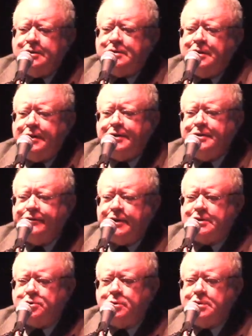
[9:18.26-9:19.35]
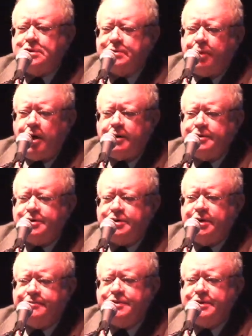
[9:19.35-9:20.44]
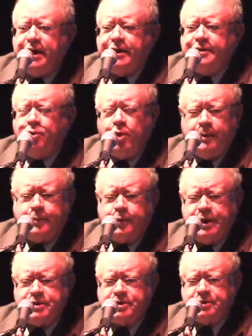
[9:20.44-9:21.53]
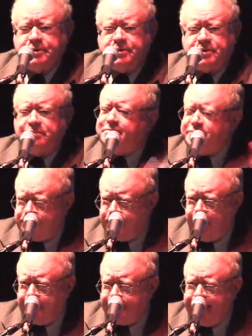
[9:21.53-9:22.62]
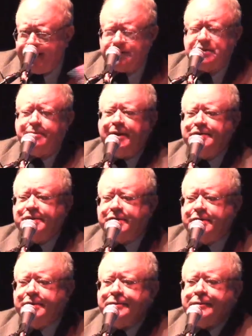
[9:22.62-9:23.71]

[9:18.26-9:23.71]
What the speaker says: to individuals, partnerships, and corporations, non-banks, basically.